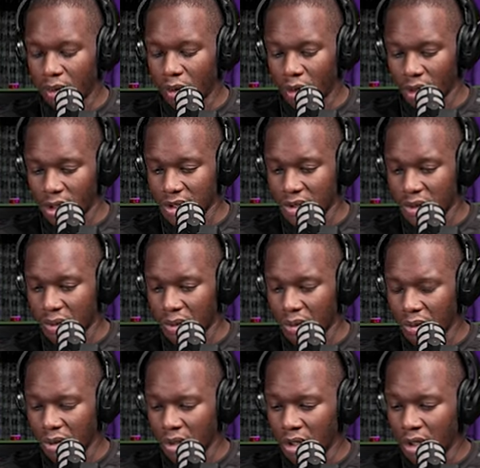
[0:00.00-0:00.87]

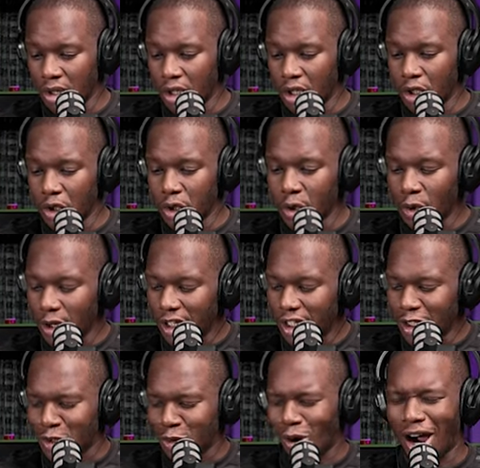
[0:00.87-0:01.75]
Also, you don't
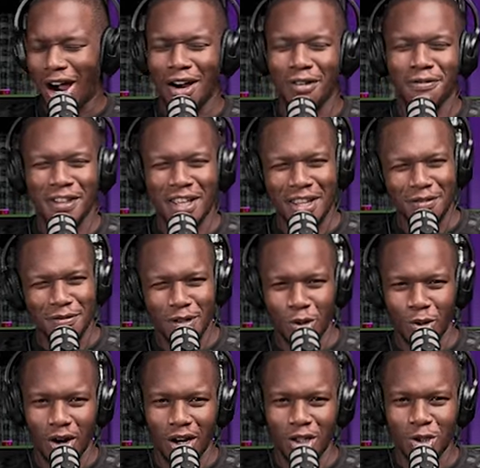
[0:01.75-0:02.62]
need to have
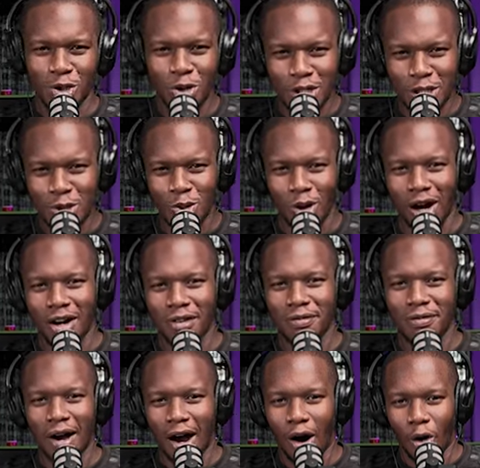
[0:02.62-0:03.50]
everyone. You don't need to
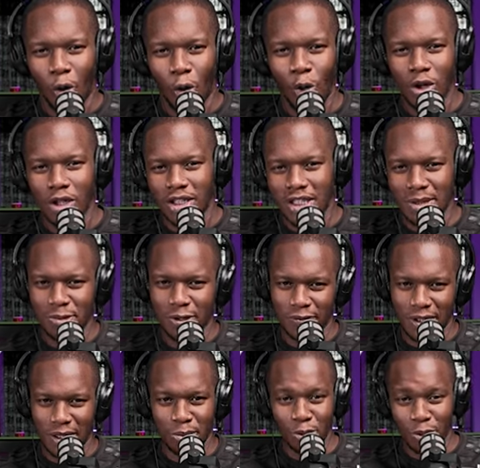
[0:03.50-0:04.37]
have a whole team
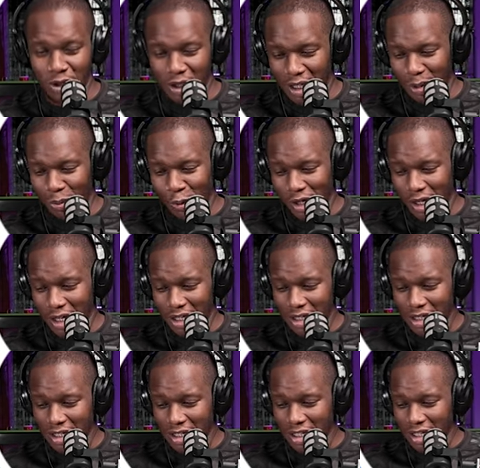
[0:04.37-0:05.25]
of double game
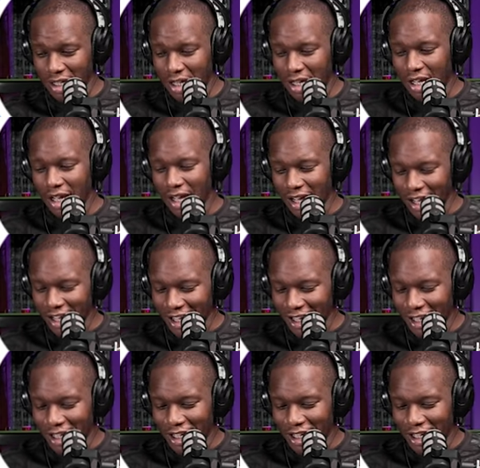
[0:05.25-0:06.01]
weekers. Eh?